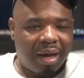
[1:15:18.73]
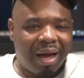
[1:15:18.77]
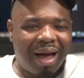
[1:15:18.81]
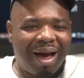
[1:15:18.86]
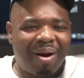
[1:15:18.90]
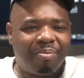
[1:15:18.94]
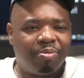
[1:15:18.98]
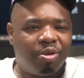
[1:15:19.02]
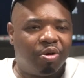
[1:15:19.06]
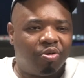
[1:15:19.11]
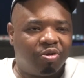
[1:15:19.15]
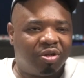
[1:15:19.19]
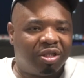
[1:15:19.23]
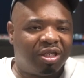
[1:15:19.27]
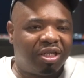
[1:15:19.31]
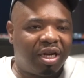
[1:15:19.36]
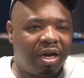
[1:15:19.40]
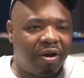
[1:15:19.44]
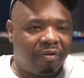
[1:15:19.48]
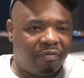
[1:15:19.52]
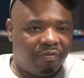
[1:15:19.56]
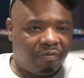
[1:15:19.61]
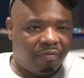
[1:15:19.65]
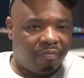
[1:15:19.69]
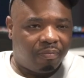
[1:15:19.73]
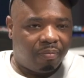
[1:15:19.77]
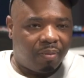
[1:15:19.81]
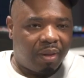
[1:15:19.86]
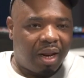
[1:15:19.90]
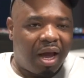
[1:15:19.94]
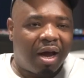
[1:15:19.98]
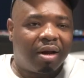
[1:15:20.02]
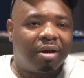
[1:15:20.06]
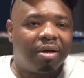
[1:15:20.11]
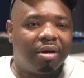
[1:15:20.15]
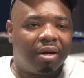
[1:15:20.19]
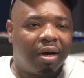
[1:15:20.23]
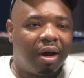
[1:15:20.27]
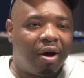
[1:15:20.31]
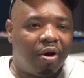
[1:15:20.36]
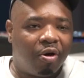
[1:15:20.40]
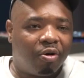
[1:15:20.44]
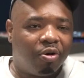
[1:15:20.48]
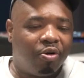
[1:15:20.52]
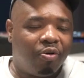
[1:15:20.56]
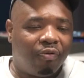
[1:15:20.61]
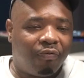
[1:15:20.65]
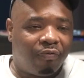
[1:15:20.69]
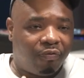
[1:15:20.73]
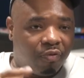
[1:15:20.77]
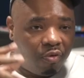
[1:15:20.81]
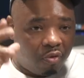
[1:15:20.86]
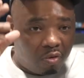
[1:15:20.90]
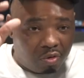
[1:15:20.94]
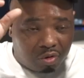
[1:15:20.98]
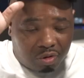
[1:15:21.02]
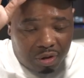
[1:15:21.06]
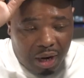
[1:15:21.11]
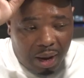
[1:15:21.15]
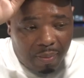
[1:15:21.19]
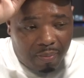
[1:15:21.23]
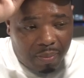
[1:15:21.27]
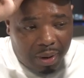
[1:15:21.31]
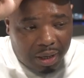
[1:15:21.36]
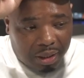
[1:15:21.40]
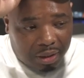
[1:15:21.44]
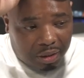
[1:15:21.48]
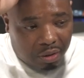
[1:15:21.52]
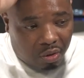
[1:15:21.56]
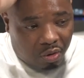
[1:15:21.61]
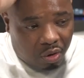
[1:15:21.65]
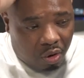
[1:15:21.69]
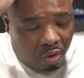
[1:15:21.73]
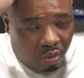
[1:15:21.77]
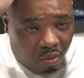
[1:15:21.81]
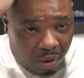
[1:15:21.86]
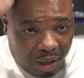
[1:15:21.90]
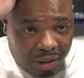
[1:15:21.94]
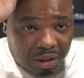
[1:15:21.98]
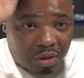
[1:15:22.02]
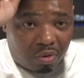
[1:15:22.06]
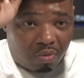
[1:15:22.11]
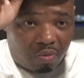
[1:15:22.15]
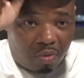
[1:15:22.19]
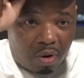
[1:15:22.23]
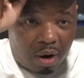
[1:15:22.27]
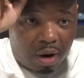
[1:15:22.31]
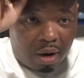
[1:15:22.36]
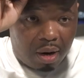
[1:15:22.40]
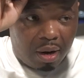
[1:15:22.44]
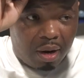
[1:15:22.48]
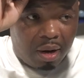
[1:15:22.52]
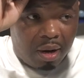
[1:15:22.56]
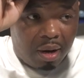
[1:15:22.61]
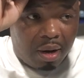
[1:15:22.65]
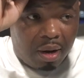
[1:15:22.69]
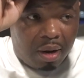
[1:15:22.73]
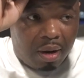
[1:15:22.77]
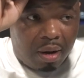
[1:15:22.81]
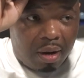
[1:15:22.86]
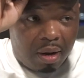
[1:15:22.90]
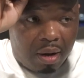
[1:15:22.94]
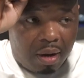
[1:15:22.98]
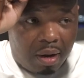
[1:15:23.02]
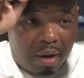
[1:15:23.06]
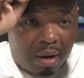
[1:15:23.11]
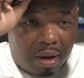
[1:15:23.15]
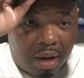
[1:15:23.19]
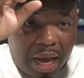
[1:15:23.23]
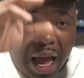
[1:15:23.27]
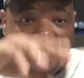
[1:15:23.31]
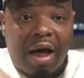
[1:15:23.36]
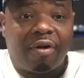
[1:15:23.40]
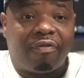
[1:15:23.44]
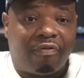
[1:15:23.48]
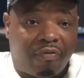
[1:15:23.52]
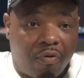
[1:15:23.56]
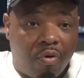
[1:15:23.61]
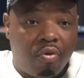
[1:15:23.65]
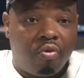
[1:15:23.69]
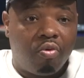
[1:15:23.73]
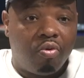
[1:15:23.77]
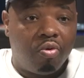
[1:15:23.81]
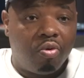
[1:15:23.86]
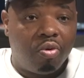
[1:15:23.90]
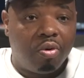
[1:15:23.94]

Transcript: I'm your chef. I cook all your food, so I make sure your restaurant got food.